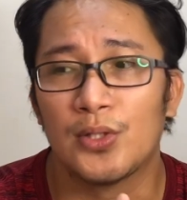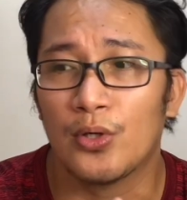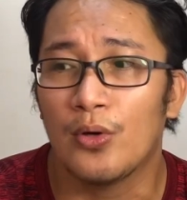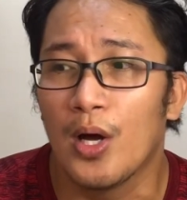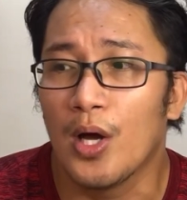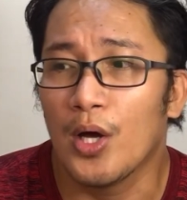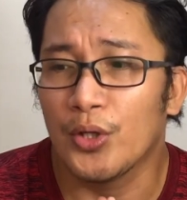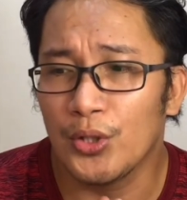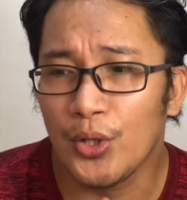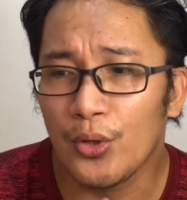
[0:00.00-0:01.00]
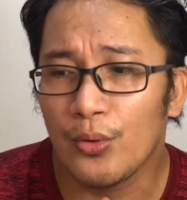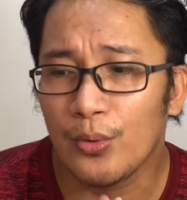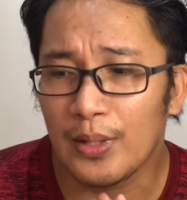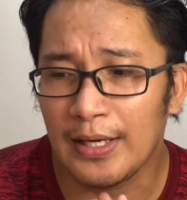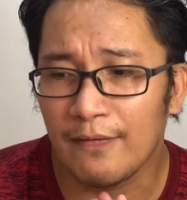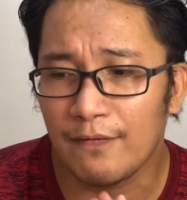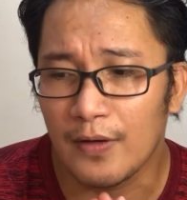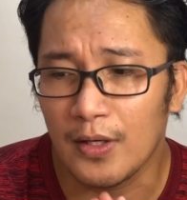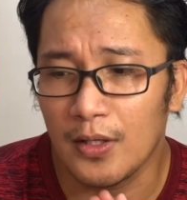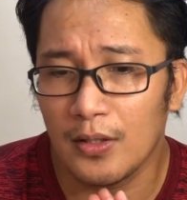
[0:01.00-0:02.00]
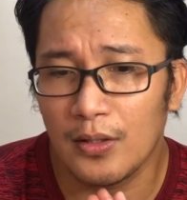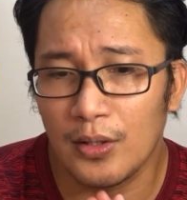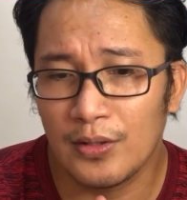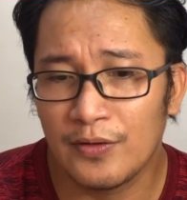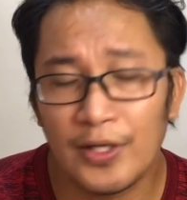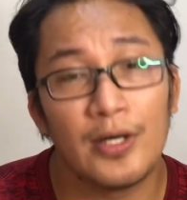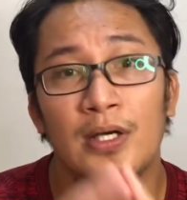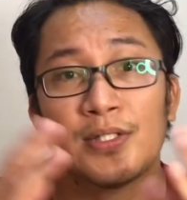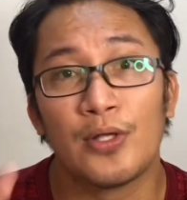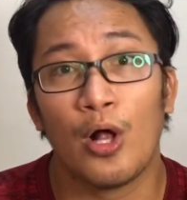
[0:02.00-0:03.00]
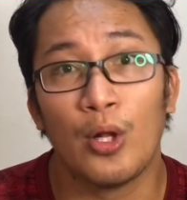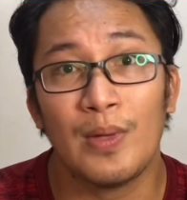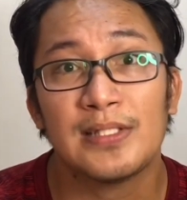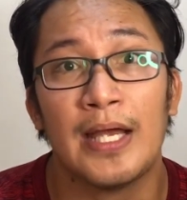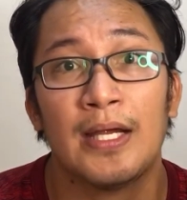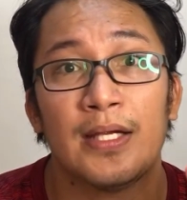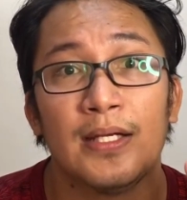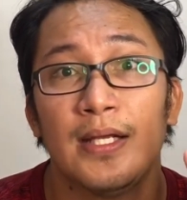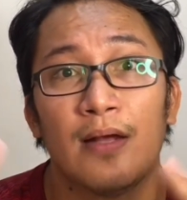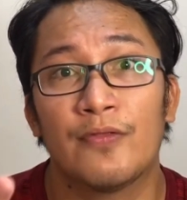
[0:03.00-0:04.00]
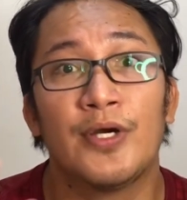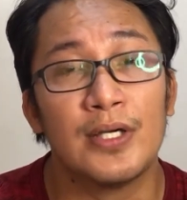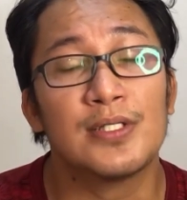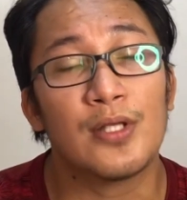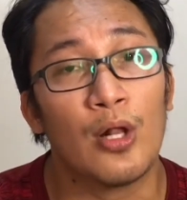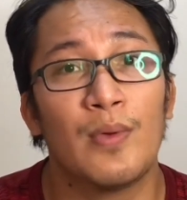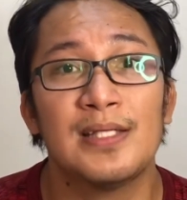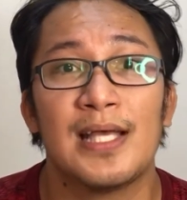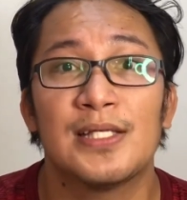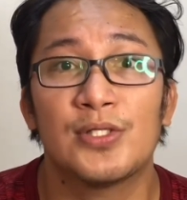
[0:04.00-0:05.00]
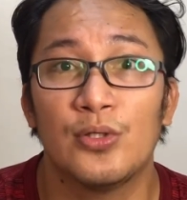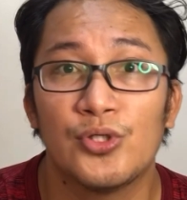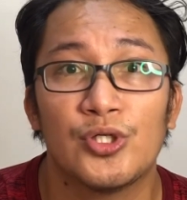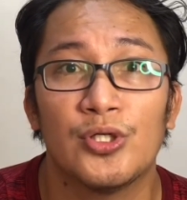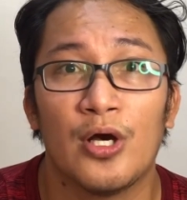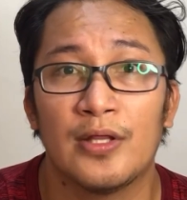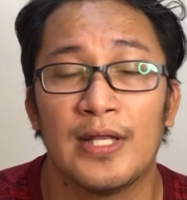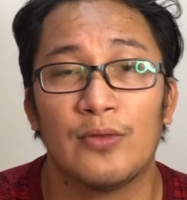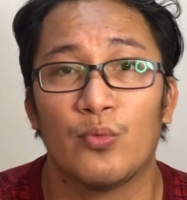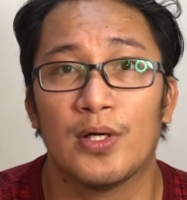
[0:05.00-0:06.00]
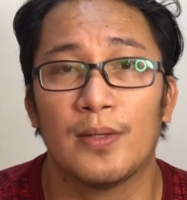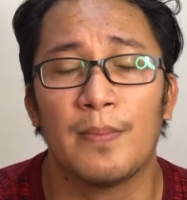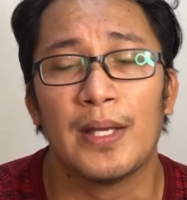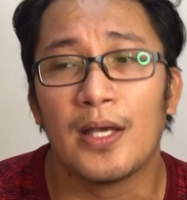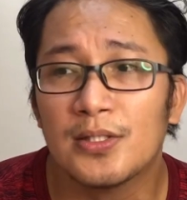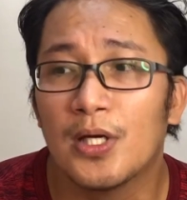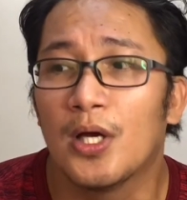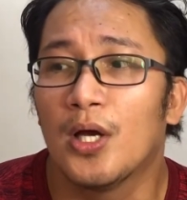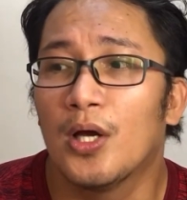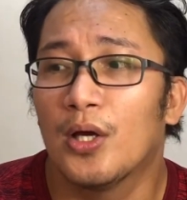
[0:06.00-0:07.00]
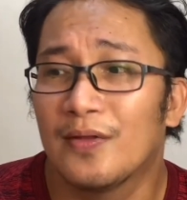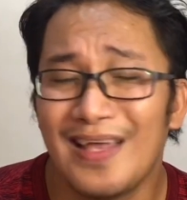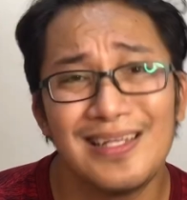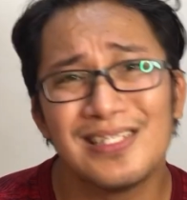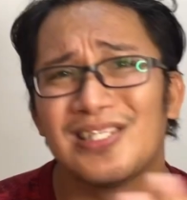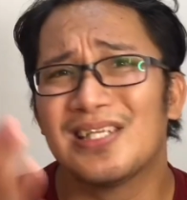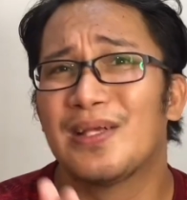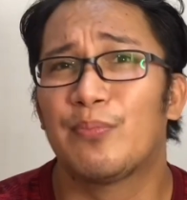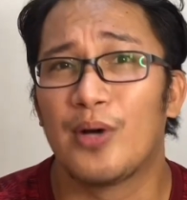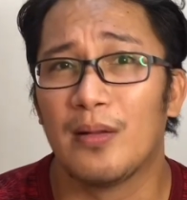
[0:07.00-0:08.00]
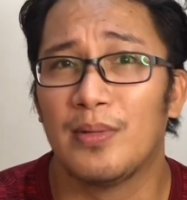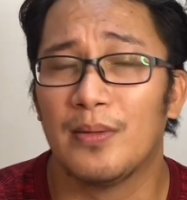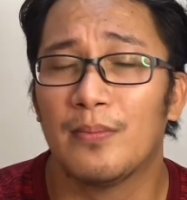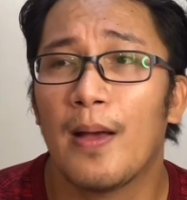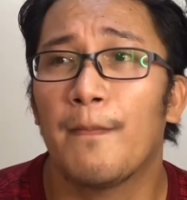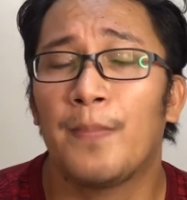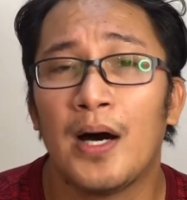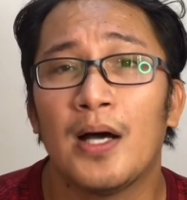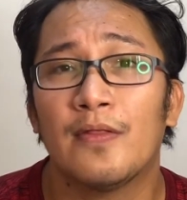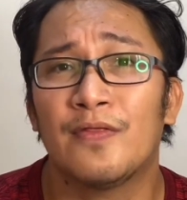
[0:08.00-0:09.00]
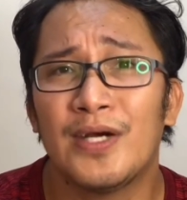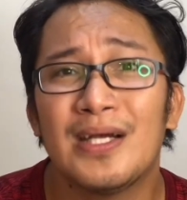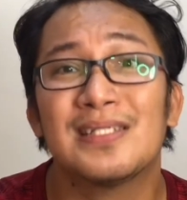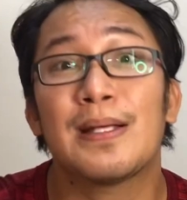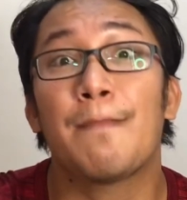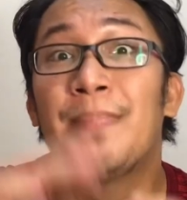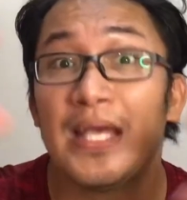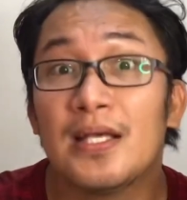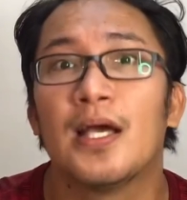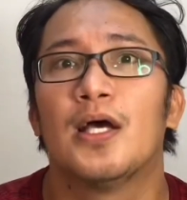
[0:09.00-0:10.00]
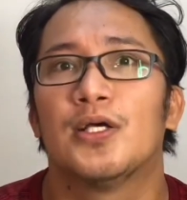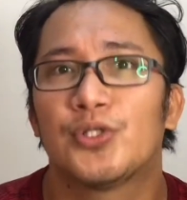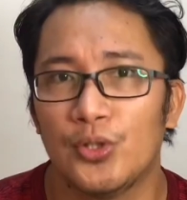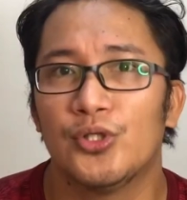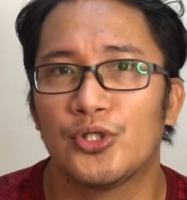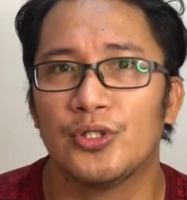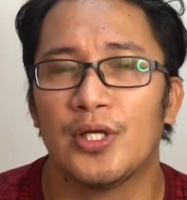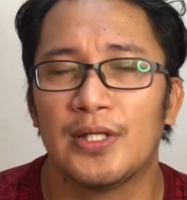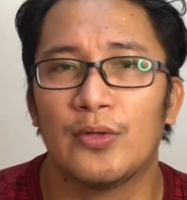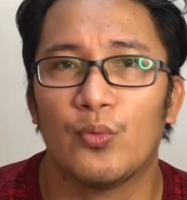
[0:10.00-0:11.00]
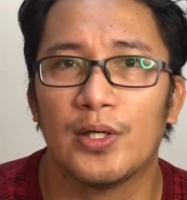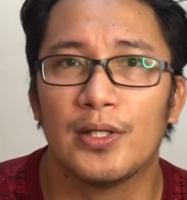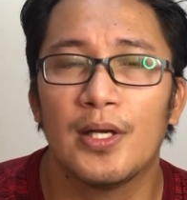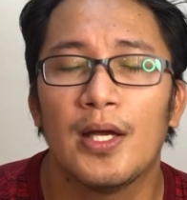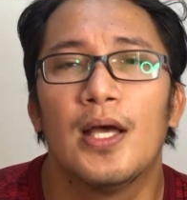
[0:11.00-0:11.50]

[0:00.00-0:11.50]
So you know, if there is always a solution on that one, because that is just a problem, but there is a big solution on that one.